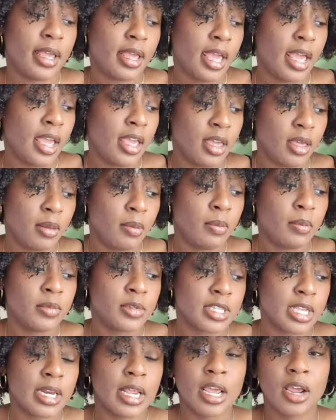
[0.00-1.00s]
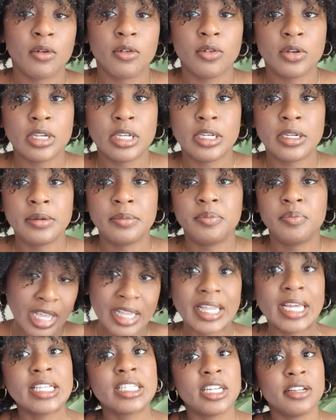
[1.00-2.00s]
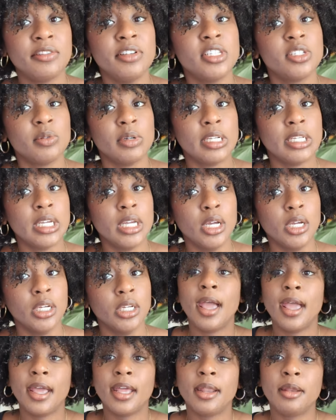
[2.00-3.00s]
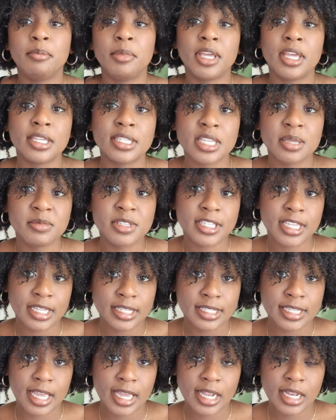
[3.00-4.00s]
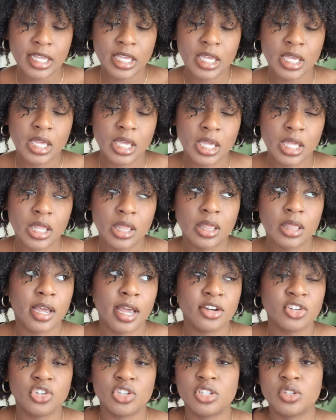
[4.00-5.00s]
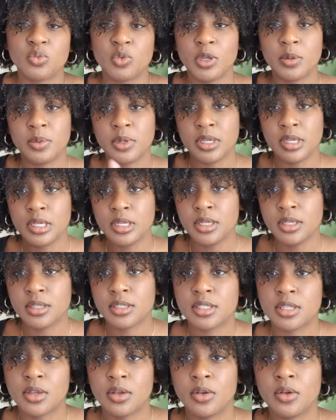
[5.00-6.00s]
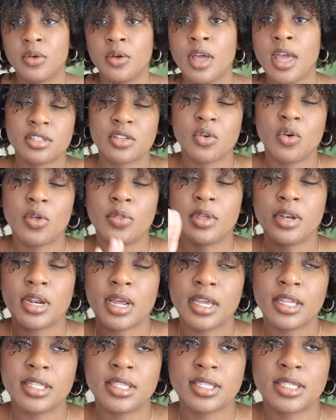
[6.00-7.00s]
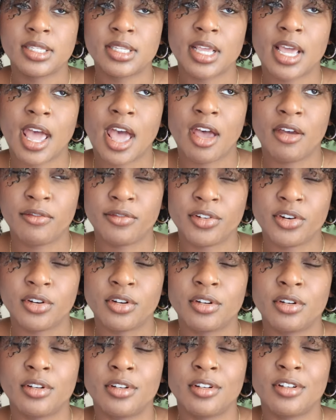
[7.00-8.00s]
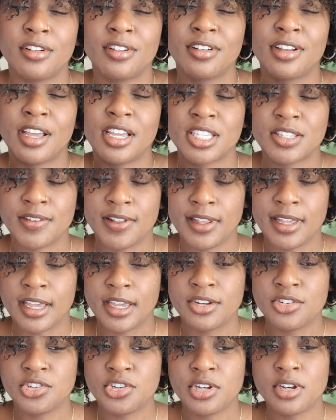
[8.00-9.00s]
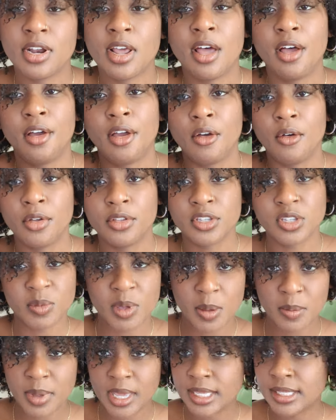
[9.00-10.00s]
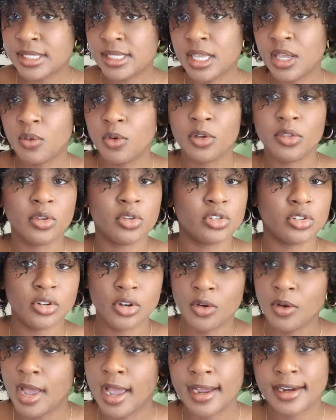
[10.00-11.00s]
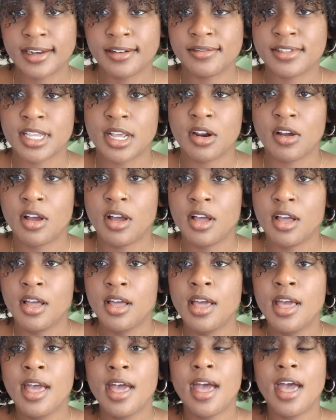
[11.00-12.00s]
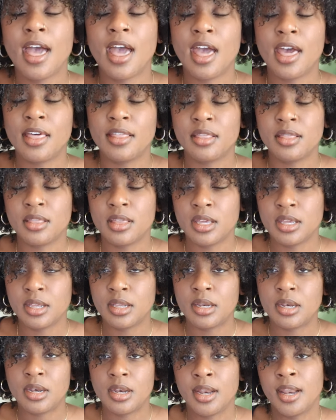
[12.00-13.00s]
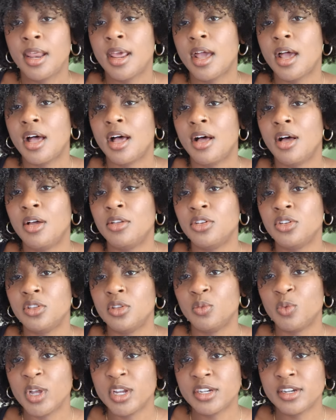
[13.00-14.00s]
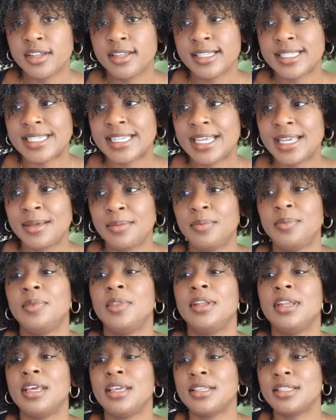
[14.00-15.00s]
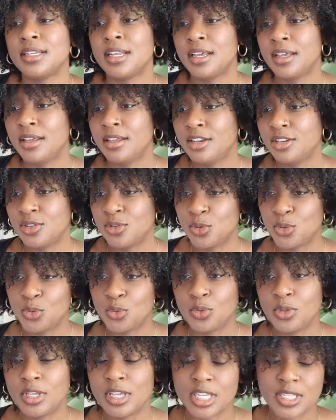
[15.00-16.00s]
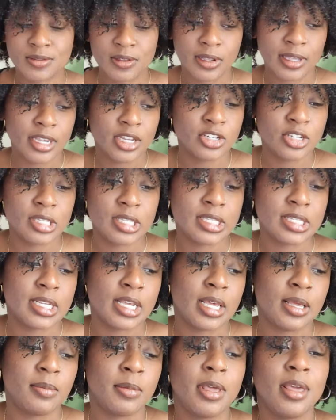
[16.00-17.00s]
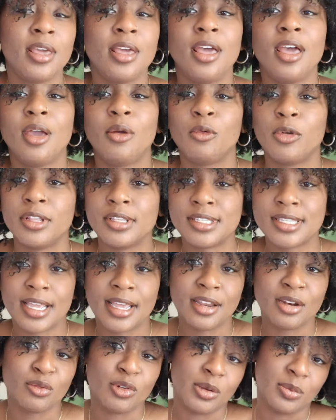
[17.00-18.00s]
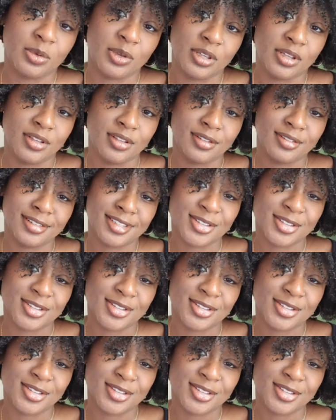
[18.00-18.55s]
AM skincare routine. That stuff is really good. And because I'm skin cycling again, I just repeat. So on the nights after exfoliation, I'll go into my basic where there's no actives at all. And then I'll do the retinol step. The next night, do the exfoliation step, rinse and repeat.